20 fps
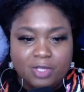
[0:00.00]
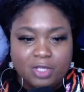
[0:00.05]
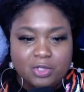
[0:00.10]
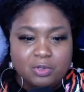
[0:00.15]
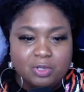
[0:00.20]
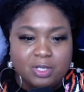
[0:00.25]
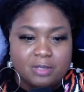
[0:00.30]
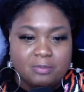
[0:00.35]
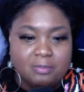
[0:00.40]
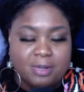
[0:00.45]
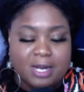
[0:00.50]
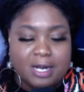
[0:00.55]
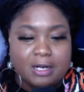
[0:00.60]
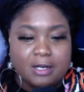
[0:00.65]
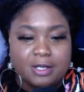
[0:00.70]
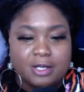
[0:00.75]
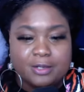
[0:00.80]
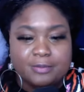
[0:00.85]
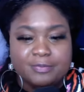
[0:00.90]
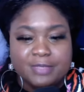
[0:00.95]
you can
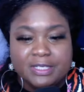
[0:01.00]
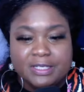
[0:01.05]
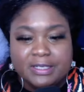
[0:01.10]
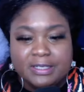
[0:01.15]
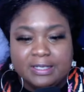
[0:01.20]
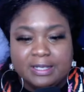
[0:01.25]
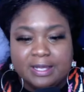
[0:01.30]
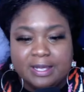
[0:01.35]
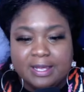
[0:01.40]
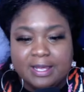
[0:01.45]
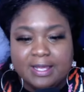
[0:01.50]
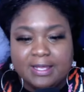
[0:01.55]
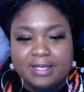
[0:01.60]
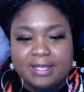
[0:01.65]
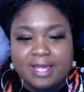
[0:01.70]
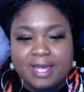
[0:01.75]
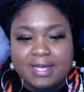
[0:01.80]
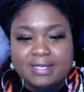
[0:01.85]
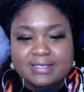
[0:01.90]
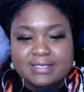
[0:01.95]
partner at
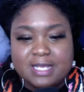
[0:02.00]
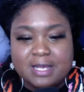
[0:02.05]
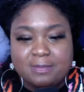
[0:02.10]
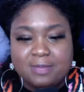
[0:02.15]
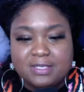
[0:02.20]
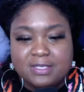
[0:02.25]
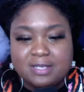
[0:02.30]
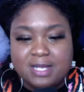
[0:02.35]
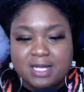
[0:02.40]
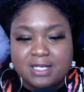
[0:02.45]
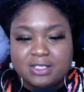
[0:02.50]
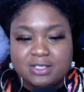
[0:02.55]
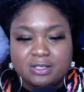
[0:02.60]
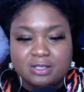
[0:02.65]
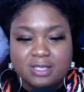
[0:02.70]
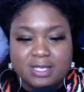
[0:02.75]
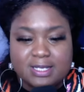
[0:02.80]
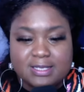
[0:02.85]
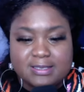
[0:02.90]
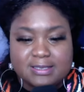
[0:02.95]
Cash App at
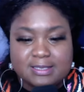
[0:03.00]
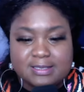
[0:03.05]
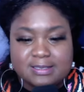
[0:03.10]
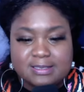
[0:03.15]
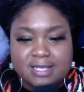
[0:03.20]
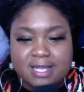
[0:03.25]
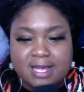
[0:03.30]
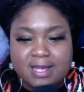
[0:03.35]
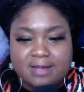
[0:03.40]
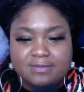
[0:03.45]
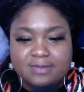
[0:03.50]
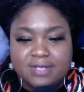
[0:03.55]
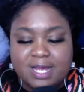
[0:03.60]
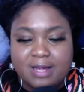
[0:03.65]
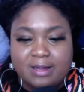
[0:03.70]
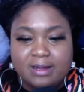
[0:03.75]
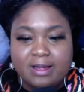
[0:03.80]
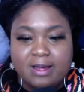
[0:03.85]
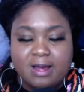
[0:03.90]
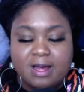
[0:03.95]

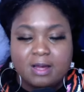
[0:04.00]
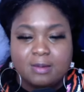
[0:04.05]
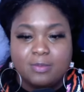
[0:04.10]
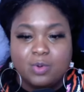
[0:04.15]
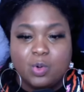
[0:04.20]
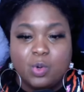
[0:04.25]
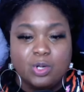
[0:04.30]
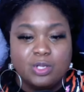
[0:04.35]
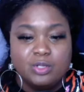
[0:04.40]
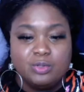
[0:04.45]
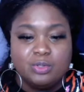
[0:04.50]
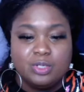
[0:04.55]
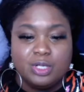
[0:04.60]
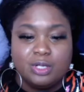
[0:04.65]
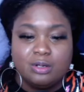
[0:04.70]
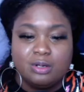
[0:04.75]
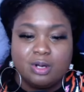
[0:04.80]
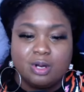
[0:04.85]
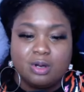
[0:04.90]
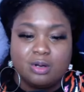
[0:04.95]
dralexislive.com or you
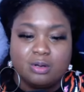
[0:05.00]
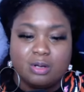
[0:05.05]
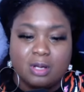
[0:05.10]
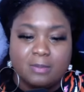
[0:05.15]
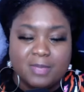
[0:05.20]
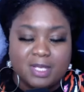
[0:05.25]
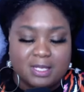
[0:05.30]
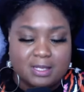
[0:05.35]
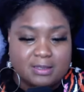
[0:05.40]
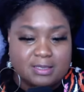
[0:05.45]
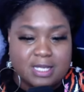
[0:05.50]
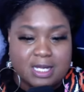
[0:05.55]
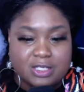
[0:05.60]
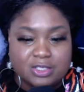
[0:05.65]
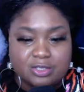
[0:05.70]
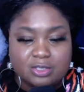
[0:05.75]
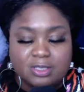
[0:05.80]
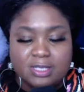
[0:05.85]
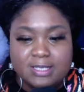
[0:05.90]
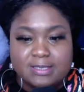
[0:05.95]
can go, I mean, at
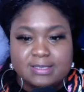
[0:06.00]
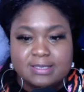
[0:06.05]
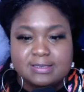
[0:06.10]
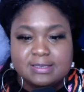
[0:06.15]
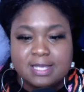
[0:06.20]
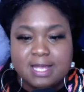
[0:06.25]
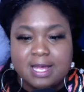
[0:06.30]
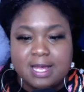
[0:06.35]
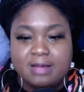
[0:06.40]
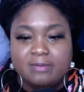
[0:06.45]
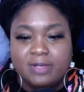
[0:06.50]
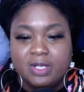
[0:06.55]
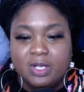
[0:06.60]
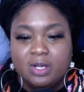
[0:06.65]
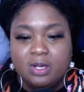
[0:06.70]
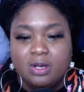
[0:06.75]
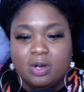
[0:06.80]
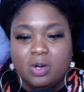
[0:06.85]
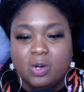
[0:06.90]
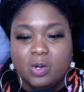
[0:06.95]
Dr. Alexis Live
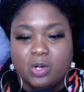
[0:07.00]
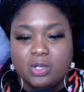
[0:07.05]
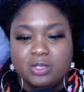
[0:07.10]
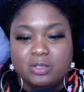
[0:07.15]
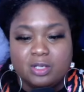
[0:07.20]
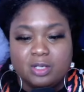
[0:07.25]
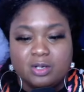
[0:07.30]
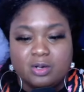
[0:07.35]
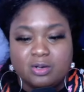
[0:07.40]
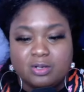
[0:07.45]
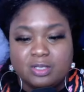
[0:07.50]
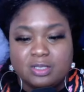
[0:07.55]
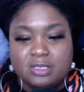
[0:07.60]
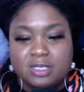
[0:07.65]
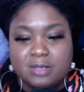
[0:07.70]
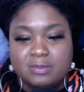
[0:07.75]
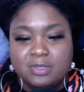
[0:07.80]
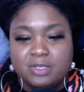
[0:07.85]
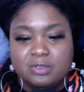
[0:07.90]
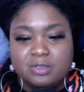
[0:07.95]
or you can go to
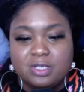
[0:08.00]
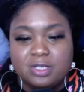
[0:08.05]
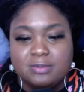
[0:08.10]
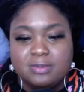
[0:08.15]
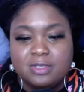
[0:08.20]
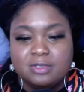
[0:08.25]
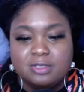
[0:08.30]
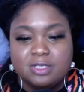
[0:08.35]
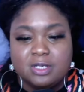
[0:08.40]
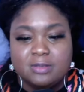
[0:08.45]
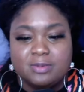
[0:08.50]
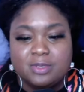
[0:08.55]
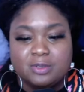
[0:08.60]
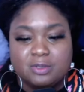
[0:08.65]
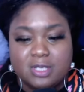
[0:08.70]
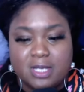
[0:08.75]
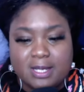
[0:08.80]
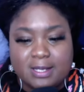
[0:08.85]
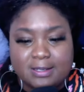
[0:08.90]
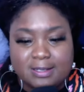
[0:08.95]

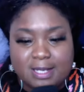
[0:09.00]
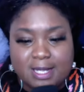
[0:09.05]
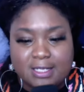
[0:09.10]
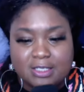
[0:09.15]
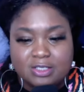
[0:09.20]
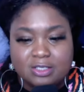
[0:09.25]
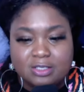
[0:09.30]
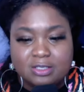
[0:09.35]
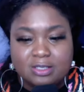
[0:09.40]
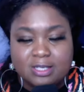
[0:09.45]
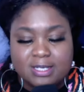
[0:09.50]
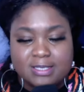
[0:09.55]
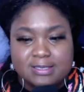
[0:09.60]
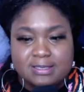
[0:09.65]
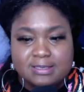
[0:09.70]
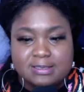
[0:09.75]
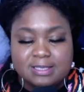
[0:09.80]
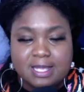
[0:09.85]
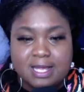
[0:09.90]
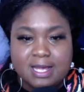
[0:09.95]

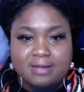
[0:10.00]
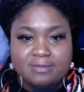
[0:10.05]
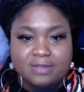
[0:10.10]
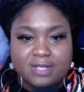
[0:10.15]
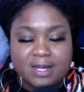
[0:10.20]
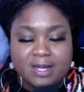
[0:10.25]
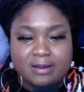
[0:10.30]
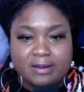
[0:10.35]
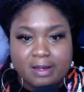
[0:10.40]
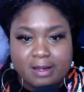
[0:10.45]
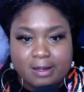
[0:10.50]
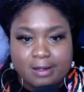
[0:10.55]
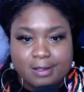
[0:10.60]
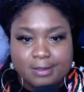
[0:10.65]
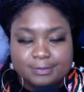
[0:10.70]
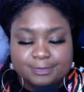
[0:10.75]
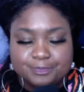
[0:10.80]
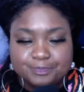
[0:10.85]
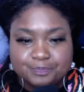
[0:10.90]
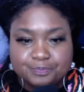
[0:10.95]

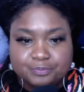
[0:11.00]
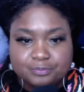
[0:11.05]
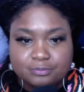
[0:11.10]
www.dralexislive.com.